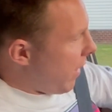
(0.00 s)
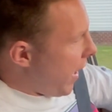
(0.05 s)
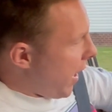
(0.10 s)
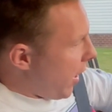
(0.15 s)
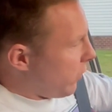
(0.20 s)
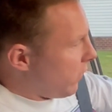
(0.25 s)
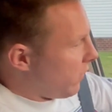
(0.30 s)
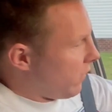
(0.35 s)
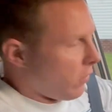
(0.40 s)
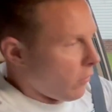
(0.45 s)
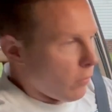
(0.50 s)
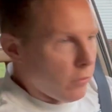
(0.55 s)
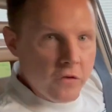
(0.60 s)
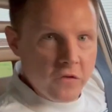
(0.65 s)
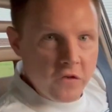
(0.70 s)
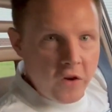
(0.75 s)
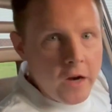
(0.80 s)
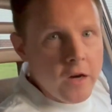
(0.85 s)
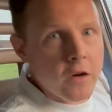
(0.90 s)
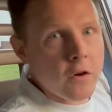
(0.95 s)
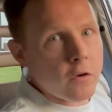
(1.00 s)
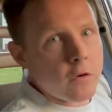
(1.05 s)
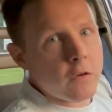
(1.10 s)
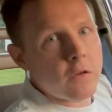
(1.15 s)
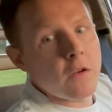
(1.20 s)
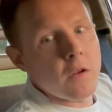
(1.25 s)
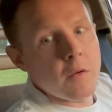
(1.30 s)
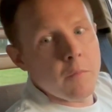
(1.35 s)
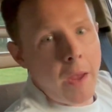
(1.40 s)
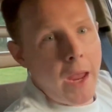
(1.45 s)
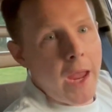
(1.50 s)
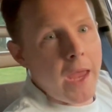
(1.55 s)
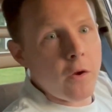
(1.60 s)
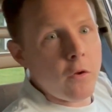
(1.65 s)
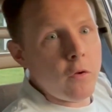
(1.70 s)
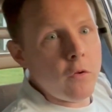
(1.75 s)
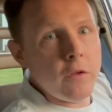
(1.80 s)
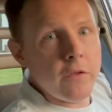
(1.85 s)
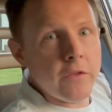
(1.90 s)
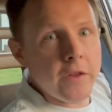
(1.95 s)
houndstooth checkered
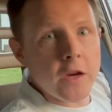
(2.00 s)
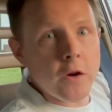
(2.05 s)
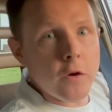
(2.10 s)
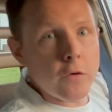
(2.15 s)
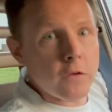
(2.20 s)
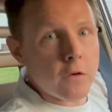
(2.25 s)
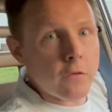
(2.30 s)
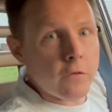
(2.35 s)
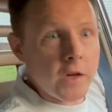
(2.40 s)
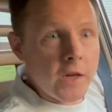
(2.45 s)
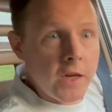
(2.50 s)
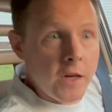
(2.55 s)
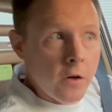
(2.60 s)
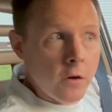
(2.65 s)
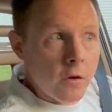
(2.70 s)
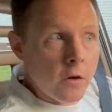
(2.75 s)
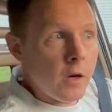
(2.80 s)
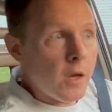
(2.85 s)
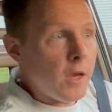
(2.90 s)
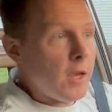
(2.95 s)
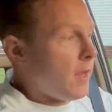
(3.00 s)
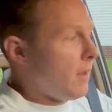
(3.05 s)
panel that goes over here.